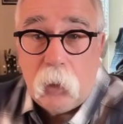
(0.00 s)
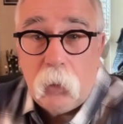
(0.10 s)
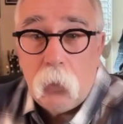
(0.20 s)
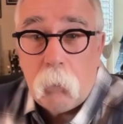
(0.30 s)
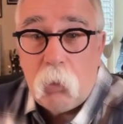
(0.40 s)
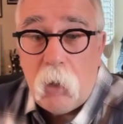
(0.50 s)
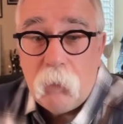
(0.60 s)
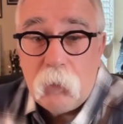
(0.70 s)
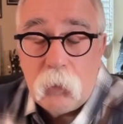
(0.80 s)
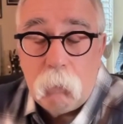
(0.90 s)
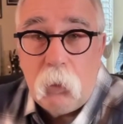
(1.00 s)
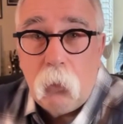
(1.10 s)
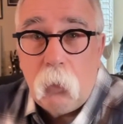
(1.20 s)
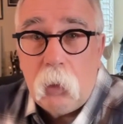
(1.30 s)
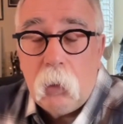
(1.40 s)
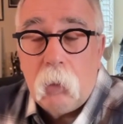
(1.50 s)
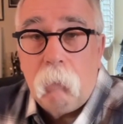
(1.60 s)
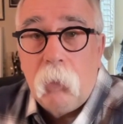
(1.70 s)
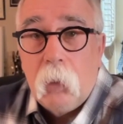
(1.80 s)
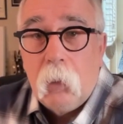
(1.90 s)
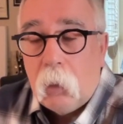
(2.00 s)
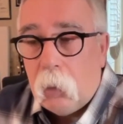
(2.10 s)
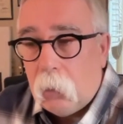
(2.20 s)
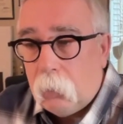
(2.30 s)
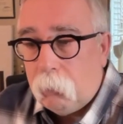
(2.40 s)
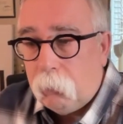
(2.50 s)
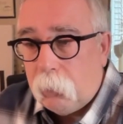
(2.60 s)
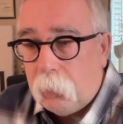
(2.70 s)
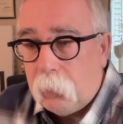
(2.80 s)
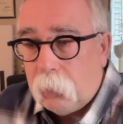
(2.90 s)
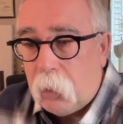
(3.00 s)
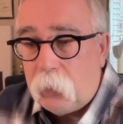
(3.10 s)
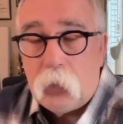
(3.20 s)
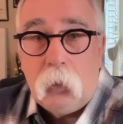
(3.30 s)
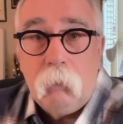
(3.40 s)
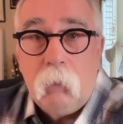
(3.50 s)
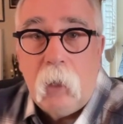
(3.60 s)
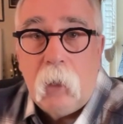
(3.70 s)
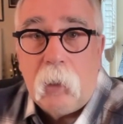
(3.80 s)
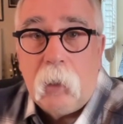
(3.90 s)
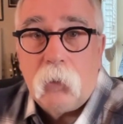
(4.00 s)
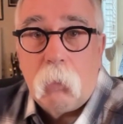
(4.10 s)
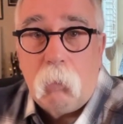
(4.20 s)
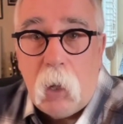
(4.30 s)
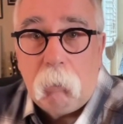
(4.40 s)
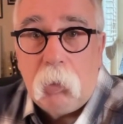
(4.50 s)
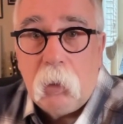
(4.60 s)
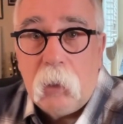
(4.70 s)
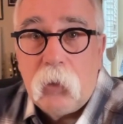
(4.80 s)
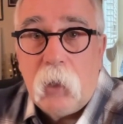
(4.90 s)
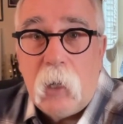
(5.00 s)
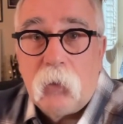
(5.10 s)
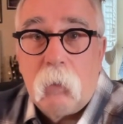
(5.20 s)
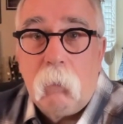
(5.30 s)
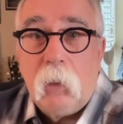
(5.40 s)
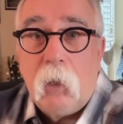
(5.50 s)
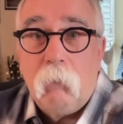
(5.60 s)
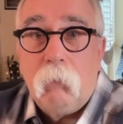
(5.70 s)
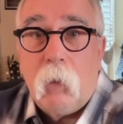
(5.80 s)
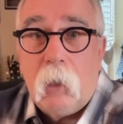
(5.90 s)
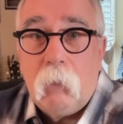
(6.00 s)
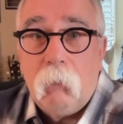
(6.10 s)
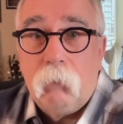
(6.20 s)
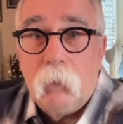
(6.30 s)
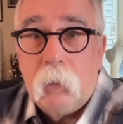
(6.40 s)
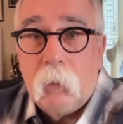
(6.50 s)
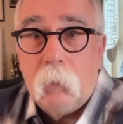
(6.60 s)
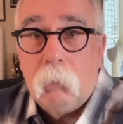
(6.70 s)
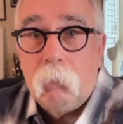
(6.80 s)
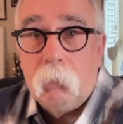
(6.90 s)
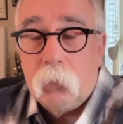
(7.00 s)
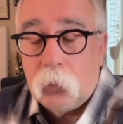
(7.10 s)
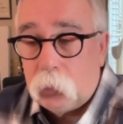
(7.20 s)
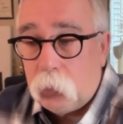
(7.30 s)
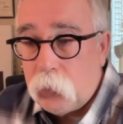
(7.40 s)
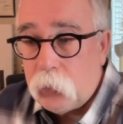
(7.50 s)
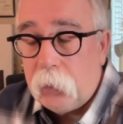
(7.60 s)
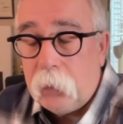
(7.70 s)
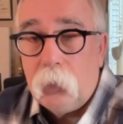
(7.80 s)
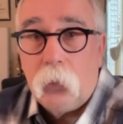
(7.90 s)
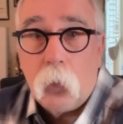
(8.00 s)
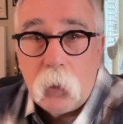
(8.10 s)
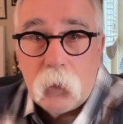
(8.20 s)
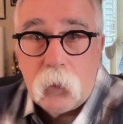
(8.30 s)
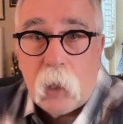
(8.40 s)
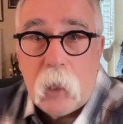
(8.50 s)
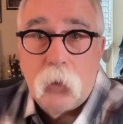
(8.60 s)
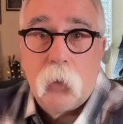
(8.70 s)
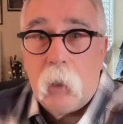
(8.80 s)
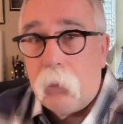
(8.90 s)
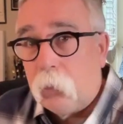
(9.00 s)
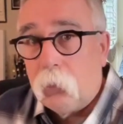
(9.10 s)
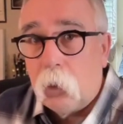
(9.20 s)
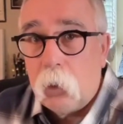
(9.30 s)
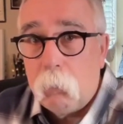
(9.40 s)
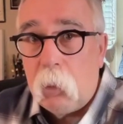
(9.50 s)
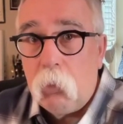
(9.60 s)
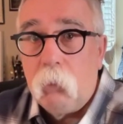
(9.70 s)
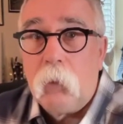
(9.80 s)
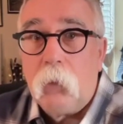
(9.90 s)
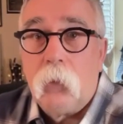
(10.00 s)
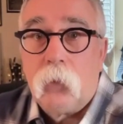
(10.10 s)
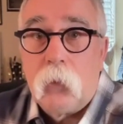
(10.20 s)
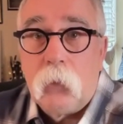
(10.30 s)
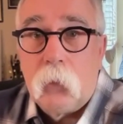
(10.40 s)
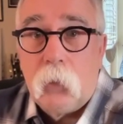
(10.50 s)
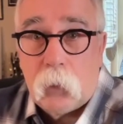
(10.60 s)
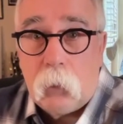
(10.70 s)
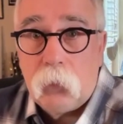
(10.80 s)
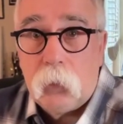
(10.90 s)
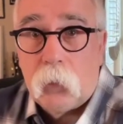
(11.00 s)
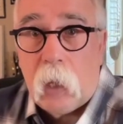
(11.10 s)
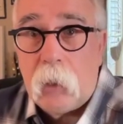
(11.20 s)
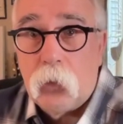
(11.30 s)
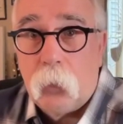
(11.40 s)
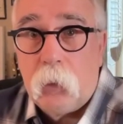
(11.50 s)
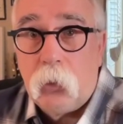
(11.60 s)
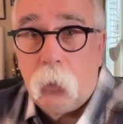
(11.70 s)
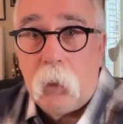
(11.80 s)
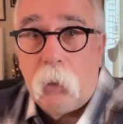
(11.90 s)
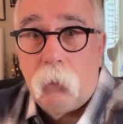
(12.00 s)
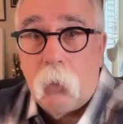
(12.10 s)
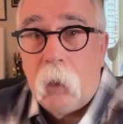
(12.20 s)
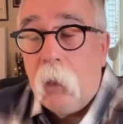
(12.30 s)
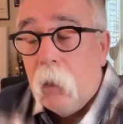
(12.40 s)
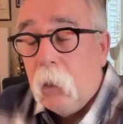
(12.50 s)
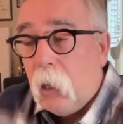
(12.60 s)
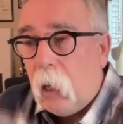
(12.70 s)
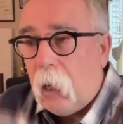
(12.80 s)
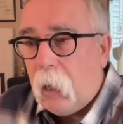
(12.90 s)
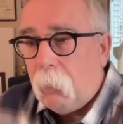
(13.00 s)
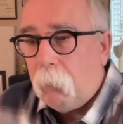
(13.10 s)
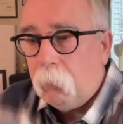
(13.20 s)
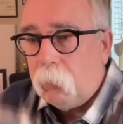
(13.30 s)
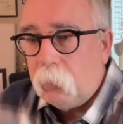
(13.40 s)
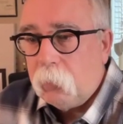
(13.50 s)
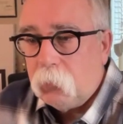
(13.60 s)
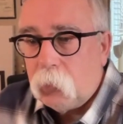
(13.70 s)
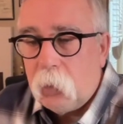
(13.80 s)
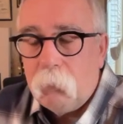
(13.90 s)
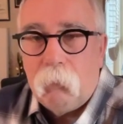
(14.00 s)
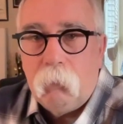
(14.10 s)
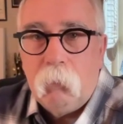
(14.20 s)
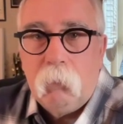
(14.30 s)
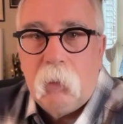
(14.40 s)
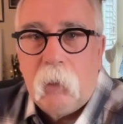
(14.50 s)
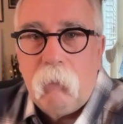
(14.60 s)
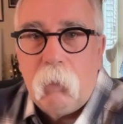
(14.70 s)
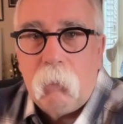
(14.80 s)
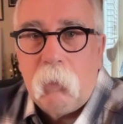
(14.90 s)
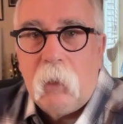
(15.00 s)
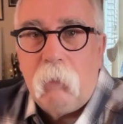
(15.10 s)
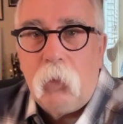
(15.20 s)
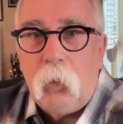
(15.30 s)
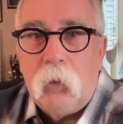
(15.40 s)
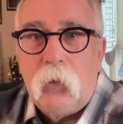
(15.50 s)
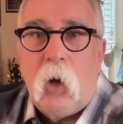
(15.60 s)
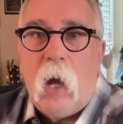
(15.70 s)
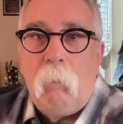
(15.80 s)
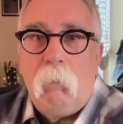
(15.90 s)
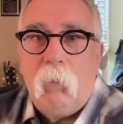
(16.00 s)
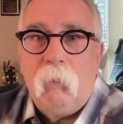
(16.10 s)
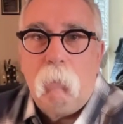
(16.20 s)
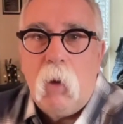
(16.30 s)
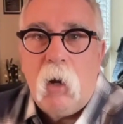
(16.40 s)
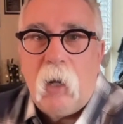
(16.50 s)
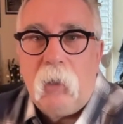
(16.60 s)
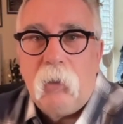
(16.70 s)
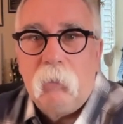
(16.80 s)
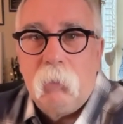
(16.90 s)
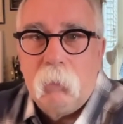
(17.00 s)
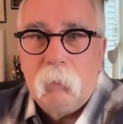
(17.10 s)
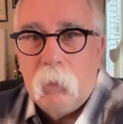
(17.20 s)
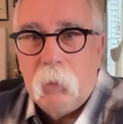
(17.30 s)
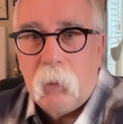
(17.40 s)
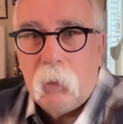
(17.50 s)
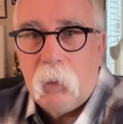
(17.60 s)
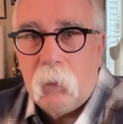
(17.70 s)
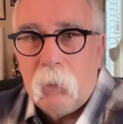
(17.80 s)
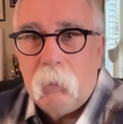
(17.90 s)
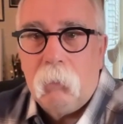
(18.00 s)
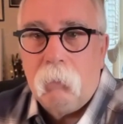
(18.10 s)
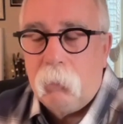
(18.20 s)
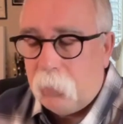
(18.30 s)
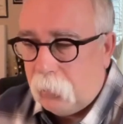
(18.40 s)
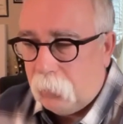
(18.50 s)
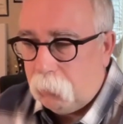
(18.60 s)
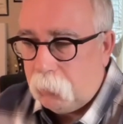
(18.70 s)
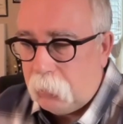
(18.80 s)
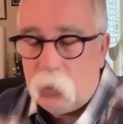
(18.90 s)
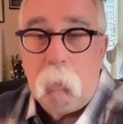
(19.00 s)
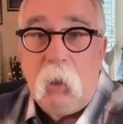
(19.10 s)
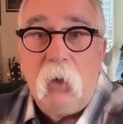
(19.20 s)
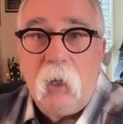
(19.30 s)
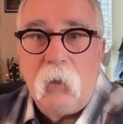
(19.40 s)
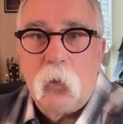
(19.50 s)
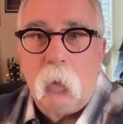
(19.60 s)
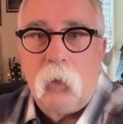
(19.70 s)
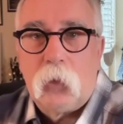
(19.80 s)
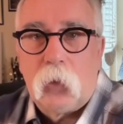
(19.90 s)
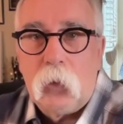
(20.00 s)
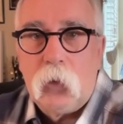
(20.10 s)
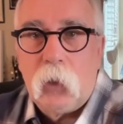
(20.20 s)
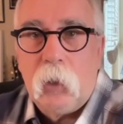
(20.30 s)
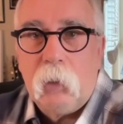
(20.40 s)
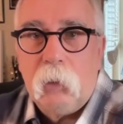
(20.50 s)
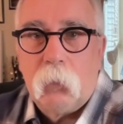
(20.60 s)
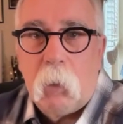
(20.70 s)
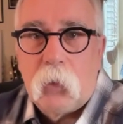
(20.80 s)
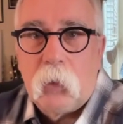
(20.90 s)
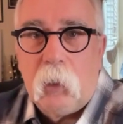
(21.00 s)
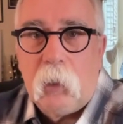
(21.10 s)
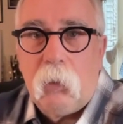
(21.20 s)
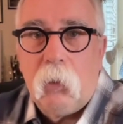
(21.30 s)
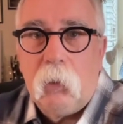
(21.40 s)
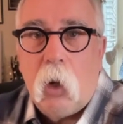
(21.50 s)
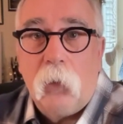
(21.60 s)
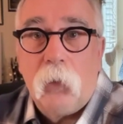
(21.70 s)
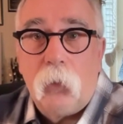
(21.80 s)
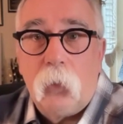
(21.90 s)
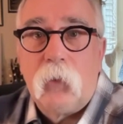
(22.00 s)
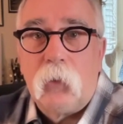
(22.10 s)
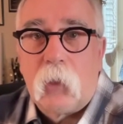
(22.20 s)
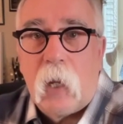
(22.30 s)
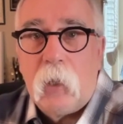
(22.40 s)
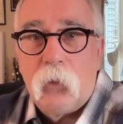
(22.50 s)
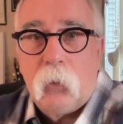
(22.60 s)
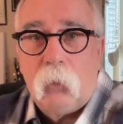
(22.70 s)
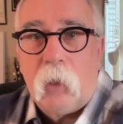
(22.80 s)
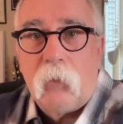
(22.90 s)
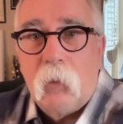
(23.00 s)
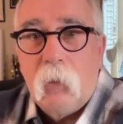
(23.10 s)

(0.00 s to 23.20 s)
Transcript: You know, the province has been doing a um, a survey, I guess, a population estimate of of um, sturgeon in the North Saskatchewan. I think they're going to be moving to the South Saskatchewan in twenty three. Um, sort of give a, give your top of mind uh, experience with sturgeon, especially here on the North Saskatchewan Wes.